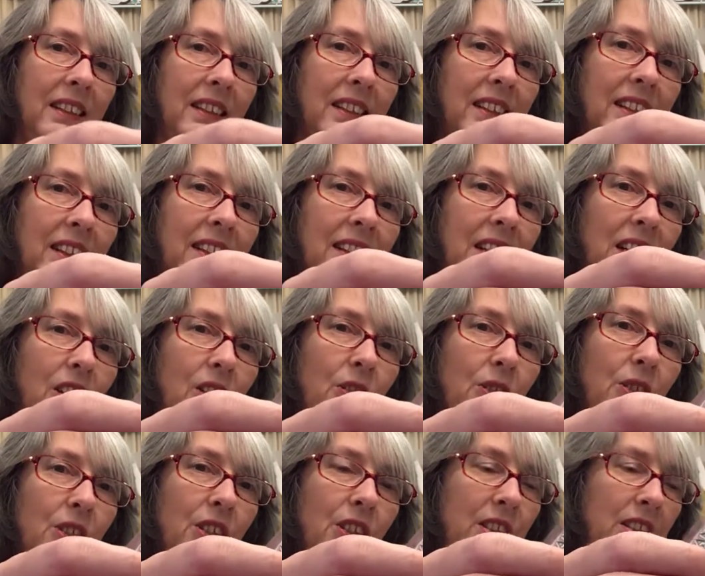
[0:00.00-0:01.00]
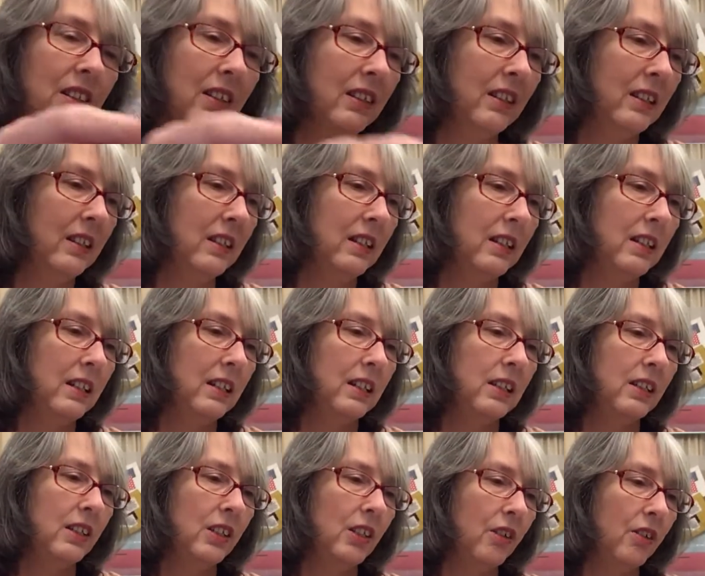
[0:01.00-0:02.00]
Aren't they gorgeous?
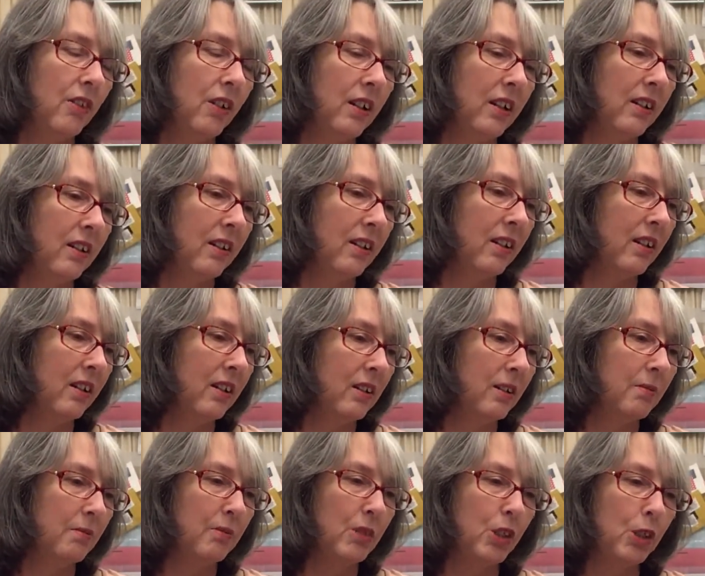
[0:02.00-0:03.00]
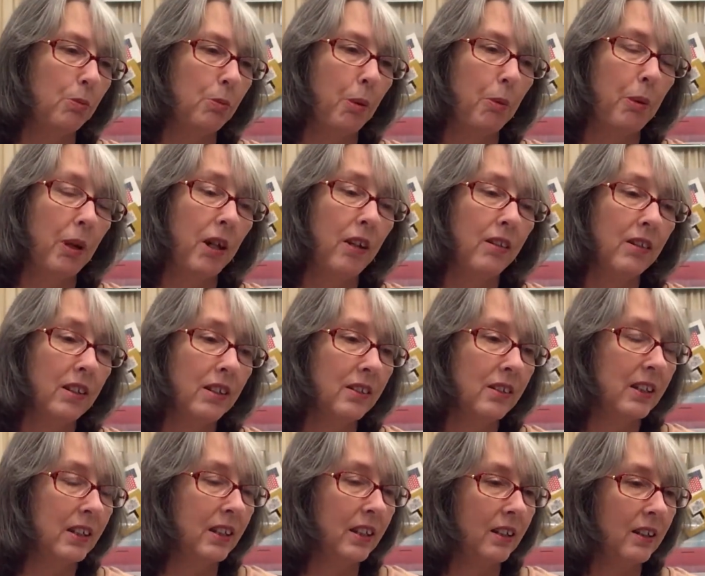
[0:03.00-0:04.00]
So I'm just preparing
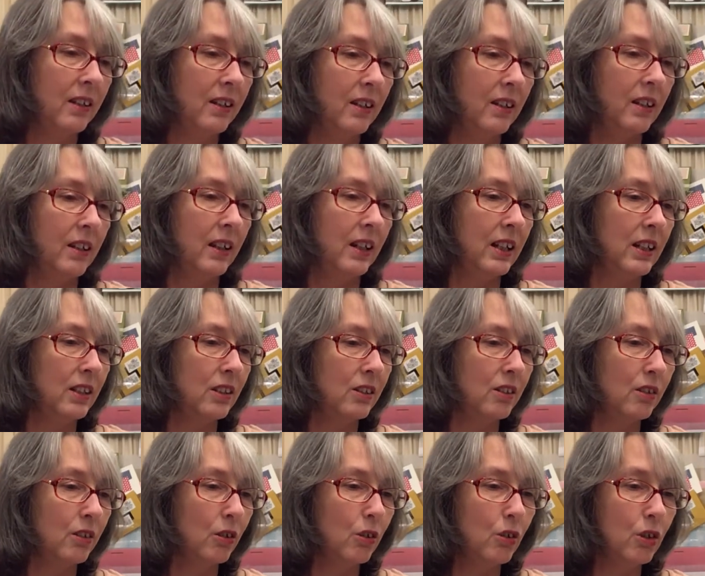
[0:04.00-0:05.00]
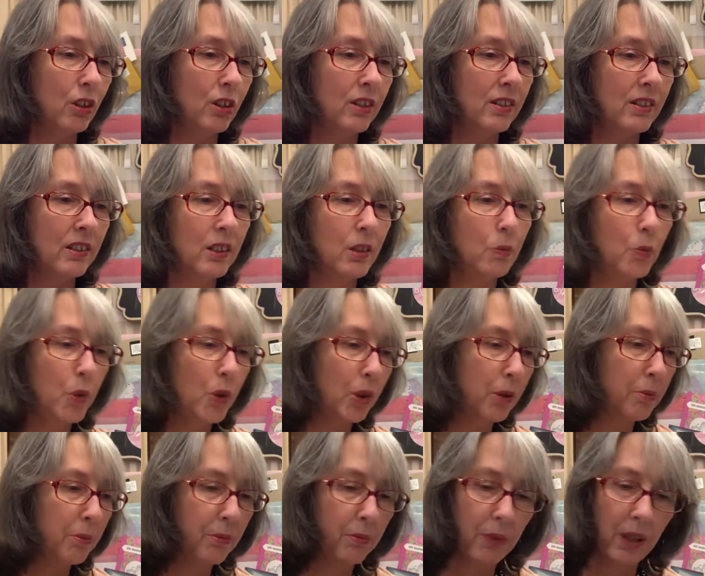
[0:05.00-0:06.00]
today and organising what I'm
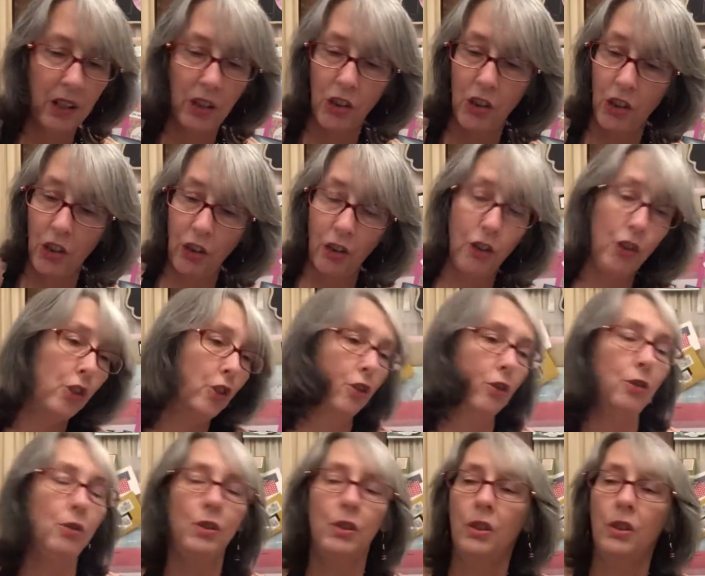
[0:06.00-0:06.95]
actually going to do.